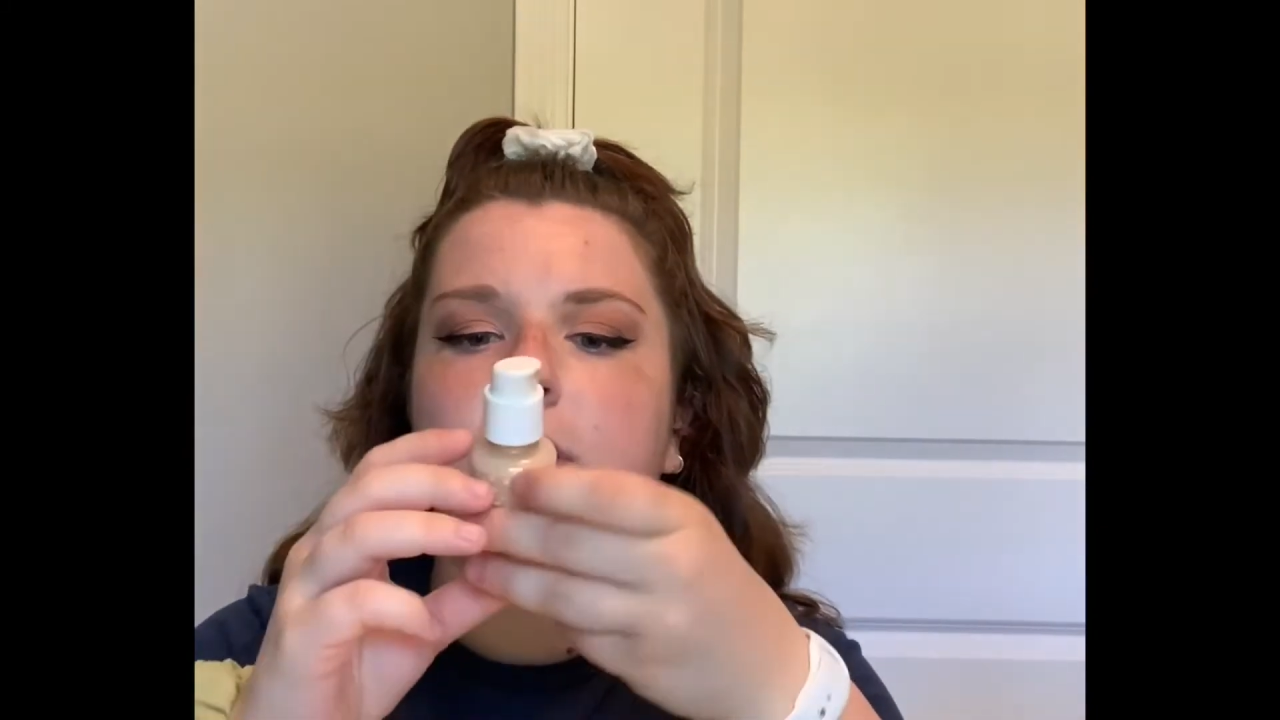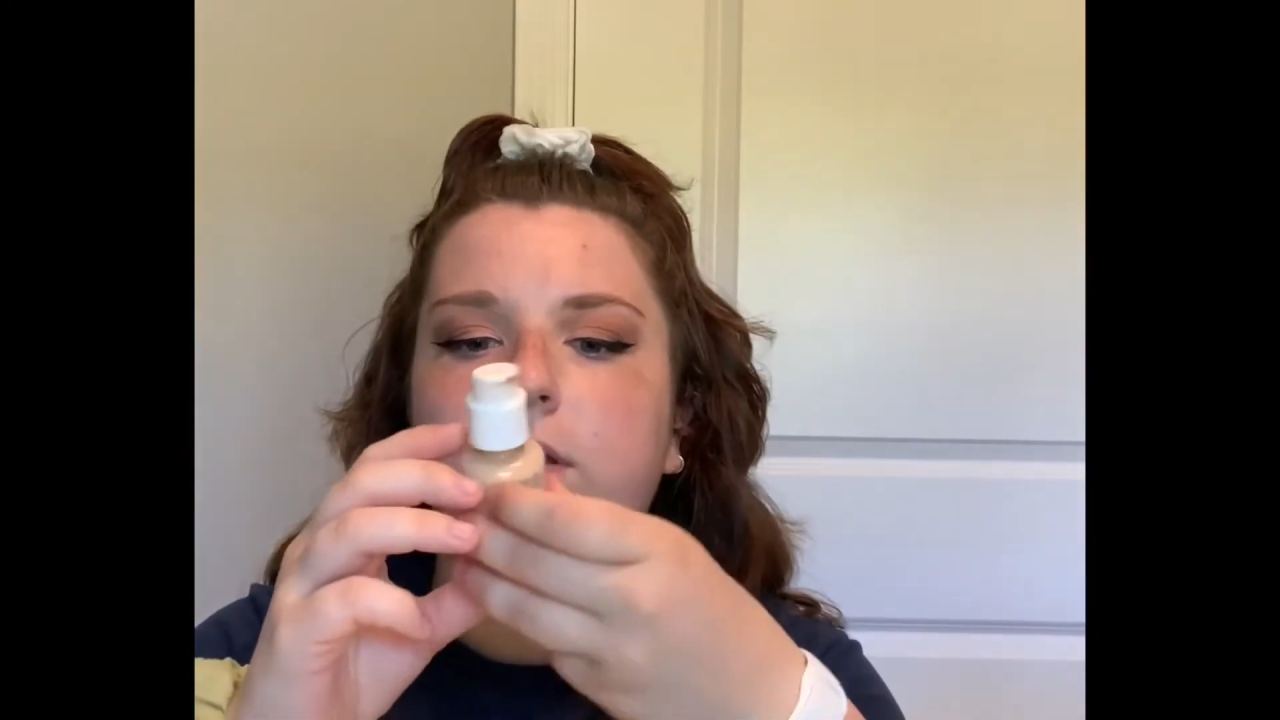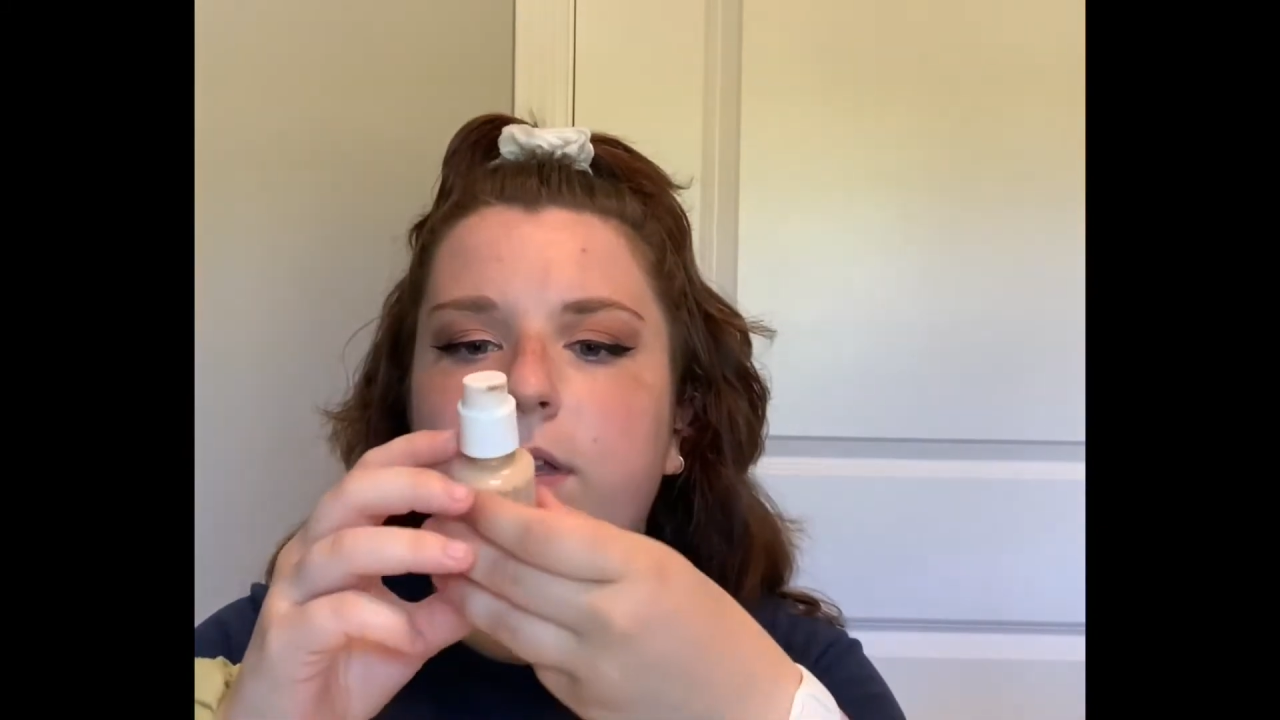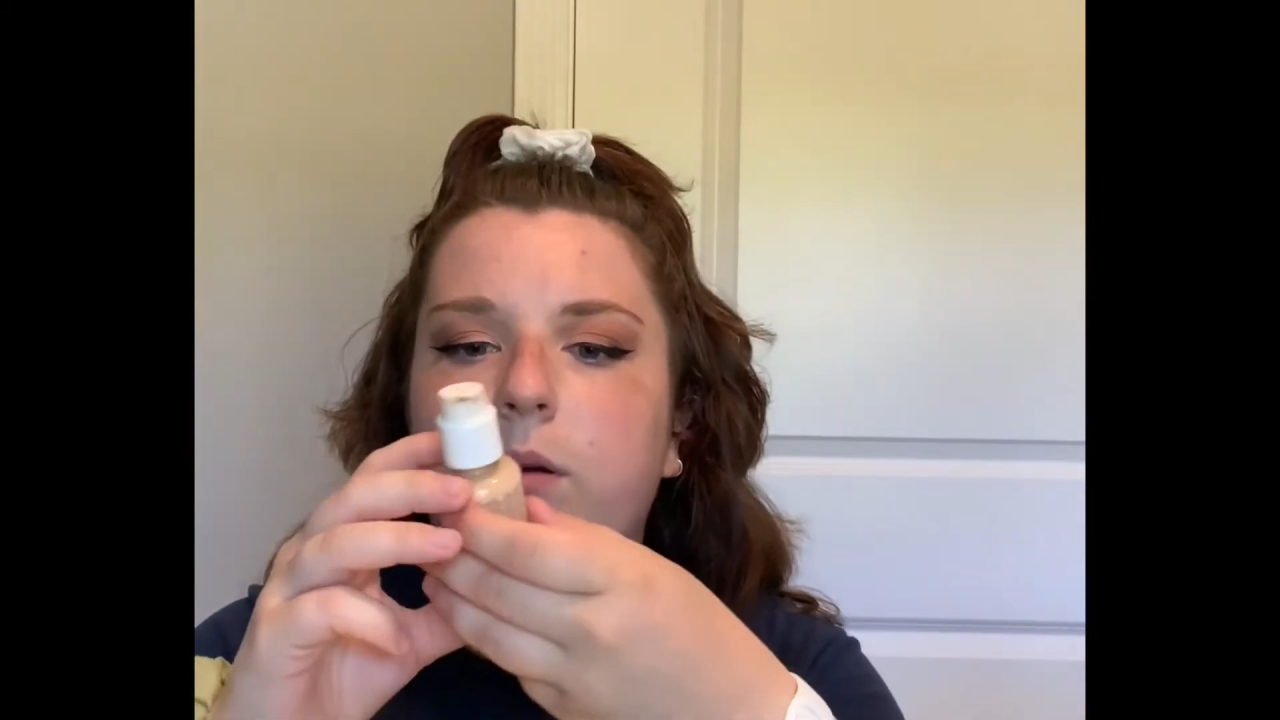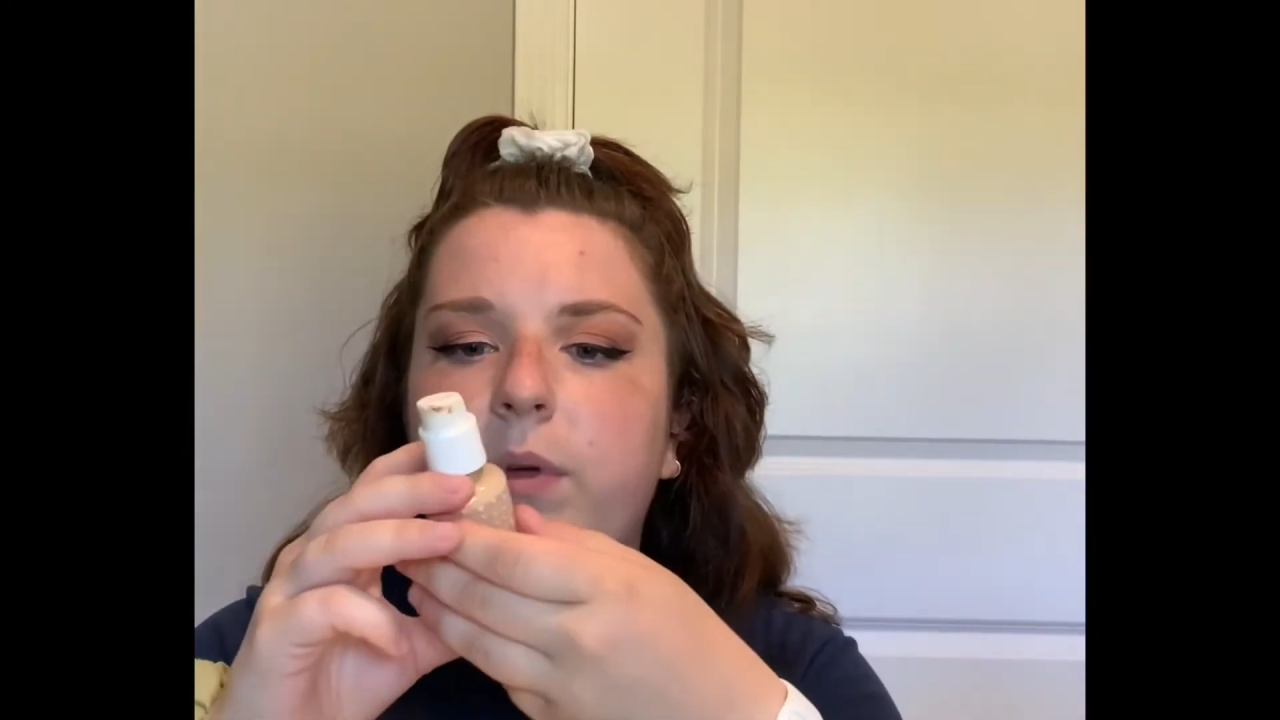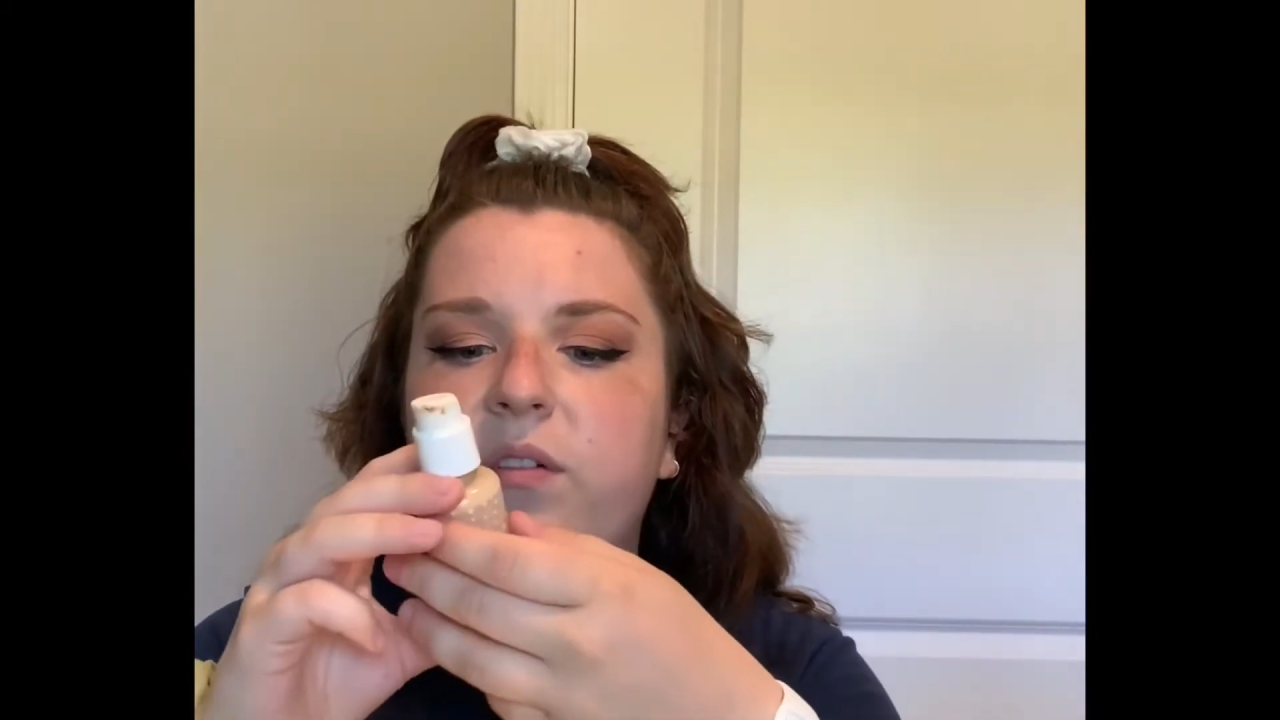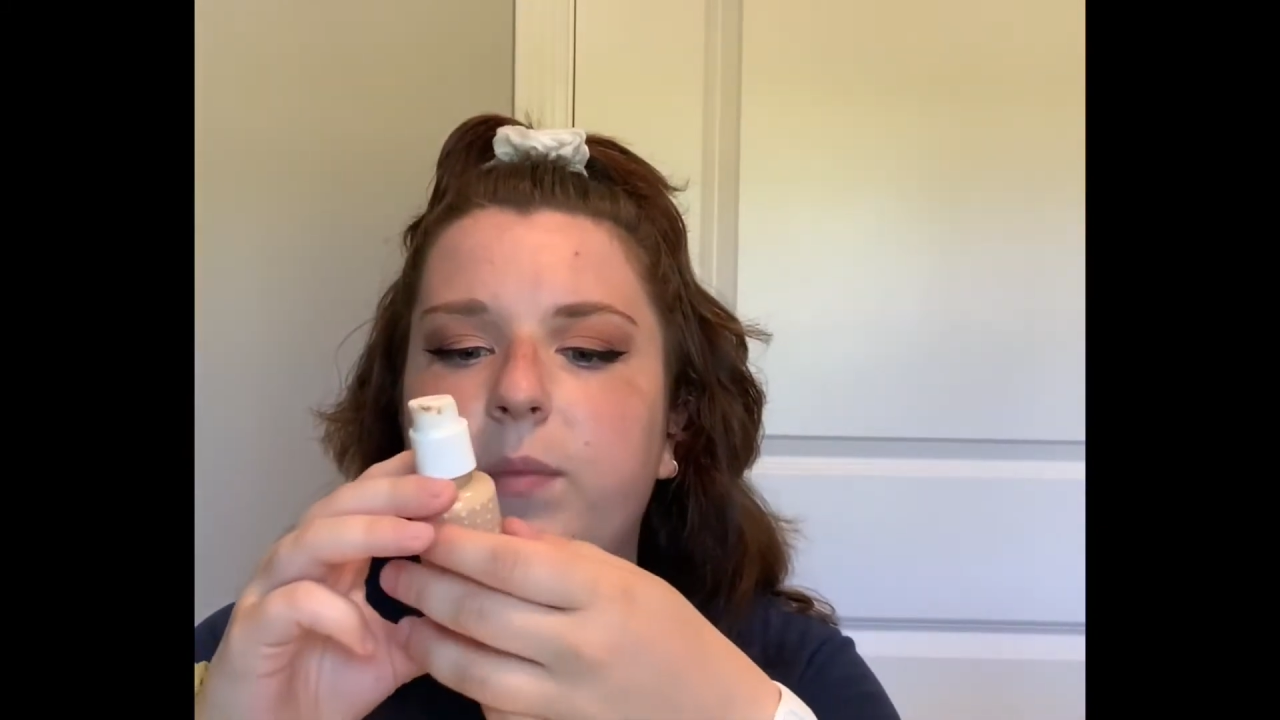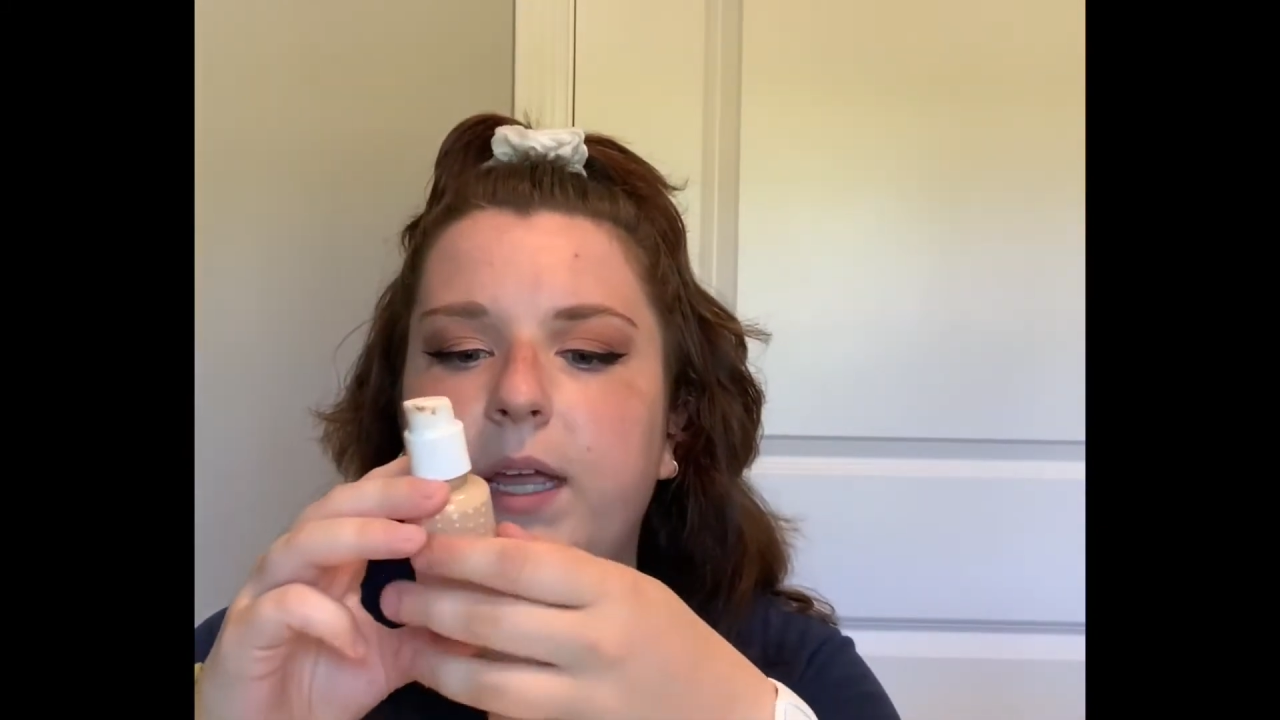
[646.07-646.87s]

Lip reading: a little bit of my